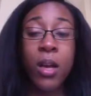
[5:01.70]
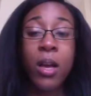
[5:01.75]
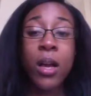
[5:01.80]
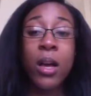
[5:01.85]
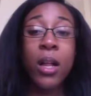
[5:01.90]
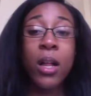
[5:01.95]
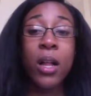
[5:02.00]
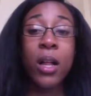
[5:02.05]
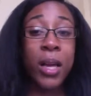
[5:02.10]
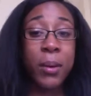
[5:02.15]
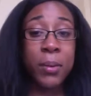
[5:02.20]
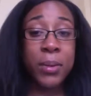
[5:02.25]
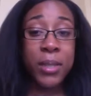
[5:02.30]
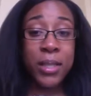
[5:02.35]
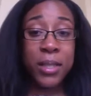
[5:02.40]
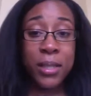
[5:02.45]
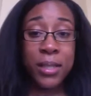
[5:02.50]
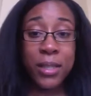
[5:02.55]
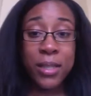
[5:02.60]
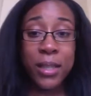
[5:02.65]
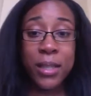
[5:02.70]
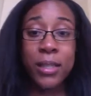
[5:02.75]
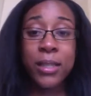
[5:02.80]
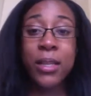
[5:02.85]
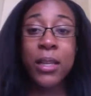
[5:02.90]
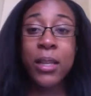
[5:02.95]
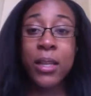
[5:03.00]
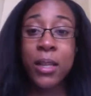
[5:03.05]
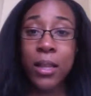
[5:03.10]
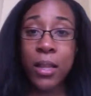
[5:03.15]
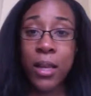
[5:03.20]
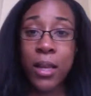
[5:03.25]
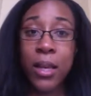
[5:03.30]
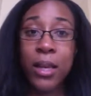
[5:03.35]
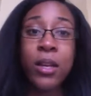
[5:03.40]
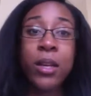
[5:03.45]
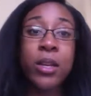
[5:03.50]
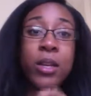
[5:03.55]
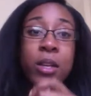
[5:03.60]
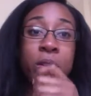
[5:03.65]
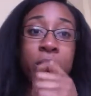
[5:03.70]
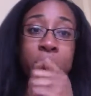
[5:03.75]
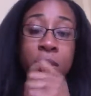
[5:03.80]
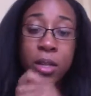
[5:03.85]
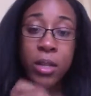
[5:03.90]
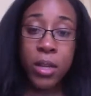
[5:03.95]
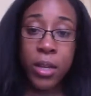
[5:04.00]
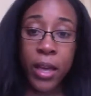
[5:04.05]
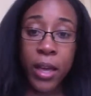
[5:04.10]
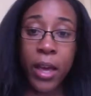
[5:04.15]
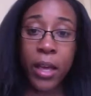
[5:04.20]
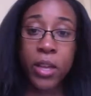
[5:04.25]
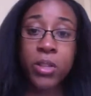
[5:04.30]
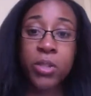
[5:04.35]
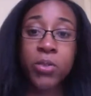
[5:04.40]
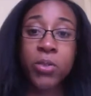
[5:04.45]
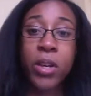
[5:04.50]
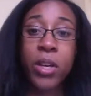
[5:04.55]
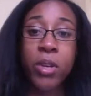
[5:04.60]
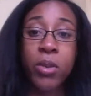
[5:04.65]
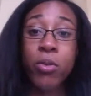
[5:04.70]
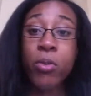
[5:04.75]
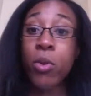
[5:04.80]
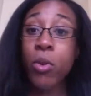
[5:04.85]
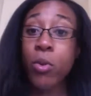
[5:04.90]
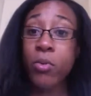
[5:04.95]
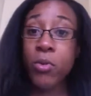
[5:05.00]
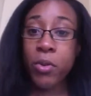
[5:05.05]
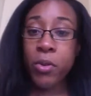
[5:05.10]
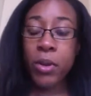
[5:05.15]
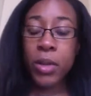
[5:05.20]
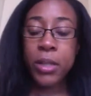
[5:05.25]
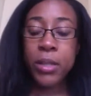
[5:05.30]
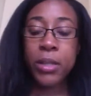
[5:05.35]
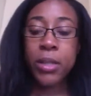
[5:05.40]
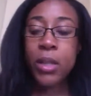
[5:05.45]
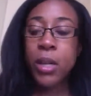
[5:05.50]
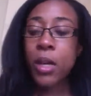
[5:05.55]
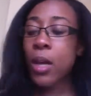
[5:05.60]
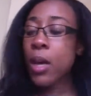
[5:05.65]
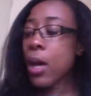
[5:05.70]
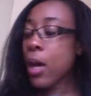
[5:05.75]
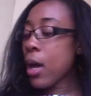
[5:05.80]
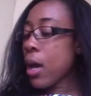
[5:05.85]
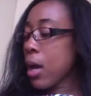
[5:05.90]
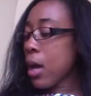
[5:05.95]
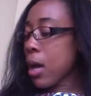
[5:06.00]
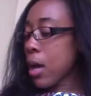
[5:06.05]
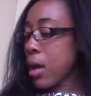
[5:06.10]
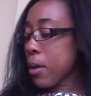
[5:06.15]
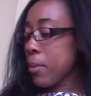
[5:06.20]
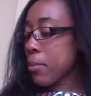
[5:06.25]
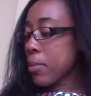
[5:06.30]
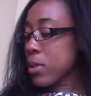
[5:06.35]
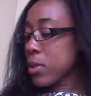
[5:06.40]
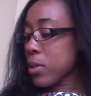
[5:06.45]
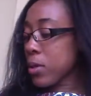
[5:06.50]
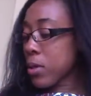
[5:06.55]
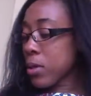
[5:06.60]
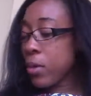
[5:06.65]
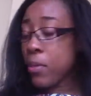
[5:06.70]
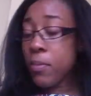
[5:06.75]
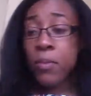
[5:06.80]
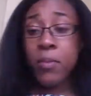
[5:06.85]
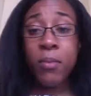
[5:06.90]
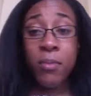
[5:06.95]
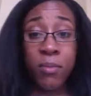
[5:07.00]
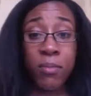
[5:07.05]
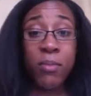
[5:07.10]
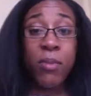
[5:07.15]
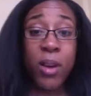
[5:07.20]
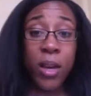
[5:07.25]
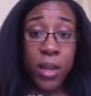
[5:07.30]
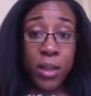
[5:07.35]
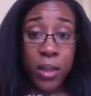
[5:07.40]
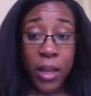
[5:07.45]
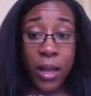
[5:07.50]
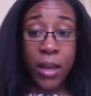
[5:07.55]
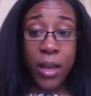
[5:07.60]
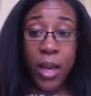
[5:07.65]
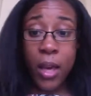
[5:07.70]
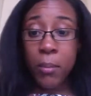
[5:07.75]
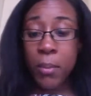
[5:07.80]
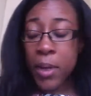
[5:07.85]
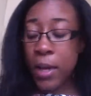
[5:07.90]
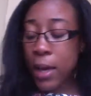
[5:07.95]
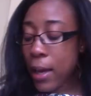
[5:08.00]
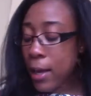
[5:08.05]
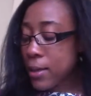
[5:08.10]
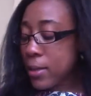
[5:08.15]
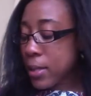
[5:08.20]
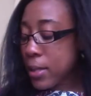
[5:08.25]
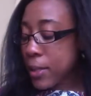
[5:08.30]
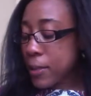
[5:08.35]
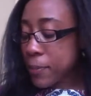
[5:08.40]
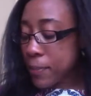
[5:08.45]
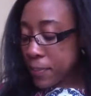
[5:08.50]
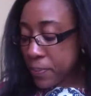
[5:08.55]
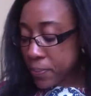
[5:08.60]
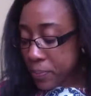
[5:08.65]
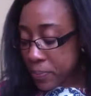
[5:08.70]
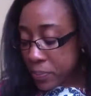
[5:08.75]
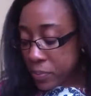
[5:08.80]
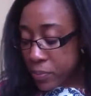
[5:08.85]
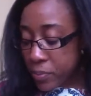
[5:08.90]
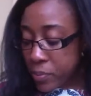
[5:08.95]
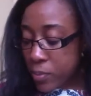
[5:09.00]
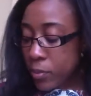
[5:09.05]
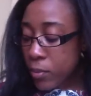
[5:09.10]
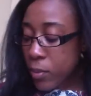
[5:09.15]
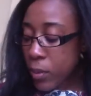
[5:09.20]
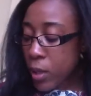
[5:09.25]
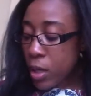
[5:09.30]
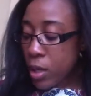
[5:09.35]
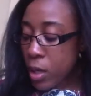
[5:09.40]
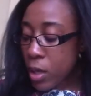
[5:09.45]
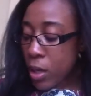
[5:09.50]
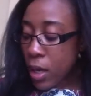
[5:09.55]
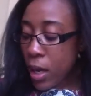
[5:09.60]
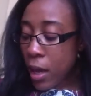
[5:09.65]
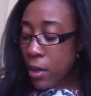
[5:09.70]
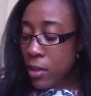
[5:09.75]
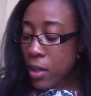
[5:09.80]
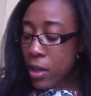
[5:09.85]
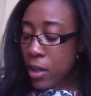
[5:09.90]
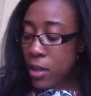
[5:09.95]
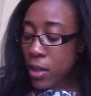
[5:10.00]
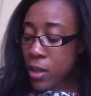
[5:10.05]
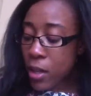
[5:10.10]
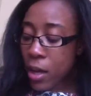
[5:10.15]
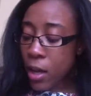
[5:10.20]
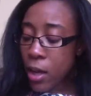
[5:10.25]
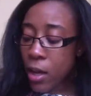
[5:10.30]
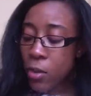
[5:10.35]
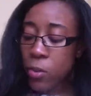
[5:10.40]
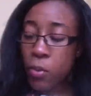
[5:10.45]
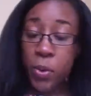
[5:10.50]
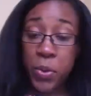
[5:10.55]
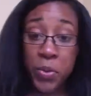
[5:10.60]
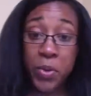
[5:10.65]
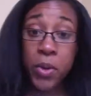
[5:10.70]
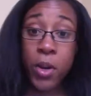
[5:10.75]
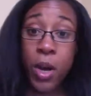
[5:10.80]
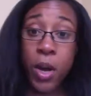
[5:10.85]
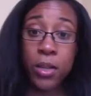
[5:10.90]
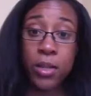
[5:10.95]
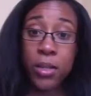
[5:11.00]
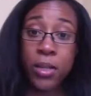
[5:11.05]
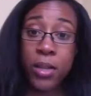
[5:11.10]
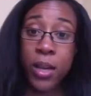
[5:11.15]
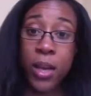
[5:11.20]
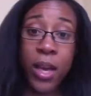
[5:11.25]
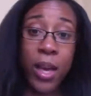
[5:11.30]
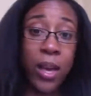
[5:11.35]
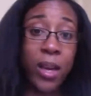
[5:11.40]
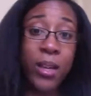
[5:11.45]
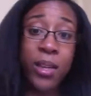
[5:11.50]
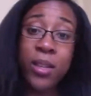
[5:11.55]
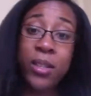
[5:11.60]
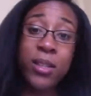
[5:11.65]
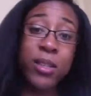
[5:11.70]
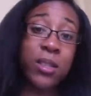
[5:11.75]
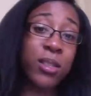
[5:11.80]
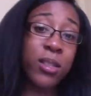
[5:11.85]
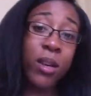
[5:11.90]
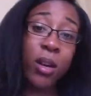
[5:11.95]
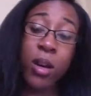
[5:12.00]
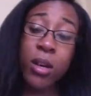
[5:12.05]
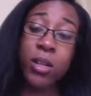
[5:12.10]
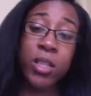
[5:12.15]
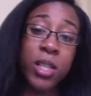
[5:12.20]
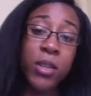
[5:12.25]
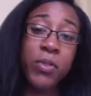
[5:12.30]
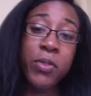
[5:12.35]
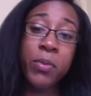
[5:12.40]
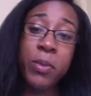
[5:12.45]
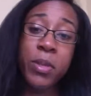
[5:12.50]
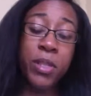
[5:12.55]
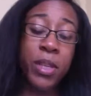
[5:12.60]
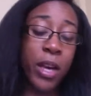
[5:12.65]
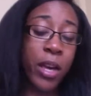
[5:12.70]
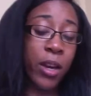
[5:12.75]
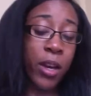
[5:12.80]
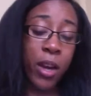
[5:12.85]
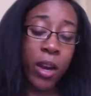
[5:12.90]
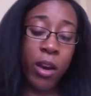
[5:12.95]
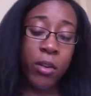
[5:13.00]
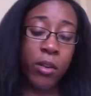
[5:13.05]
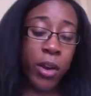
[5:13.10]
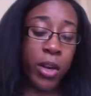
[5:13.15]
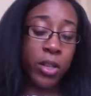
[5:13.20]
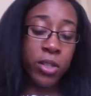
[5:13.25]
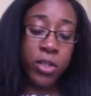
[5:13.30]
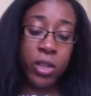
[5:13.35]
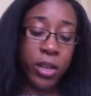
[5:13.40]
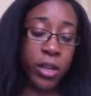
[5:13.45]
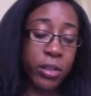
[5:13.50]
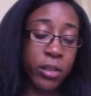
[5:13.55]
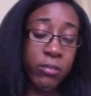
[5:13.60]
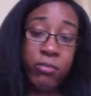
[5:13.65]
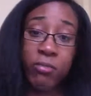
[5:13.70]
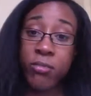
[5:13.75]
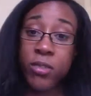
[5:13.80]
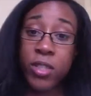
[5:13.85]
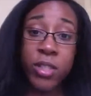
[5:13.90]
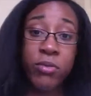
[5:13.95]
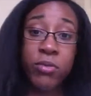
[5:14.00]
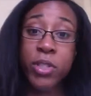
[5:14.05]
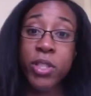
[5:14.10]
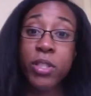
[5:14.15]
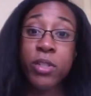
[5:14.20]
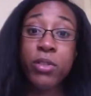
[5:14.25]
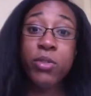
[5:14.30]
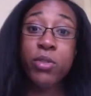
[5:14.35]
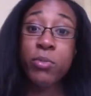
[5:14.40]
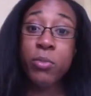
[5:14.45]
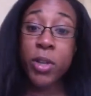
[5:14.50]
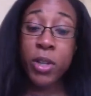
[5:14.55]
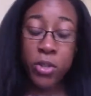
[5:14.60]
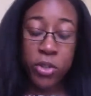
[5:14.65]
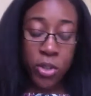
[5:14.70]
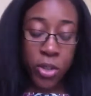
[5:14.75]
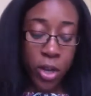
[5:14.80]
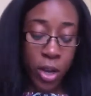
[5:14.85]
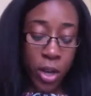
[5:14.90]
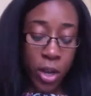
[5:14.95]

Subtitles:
allow it to sit, and then use the hair straightener over it. So that came in handy. Now, the other thing with regards to hair, because honestly, from the skincare range, I didn't really do much,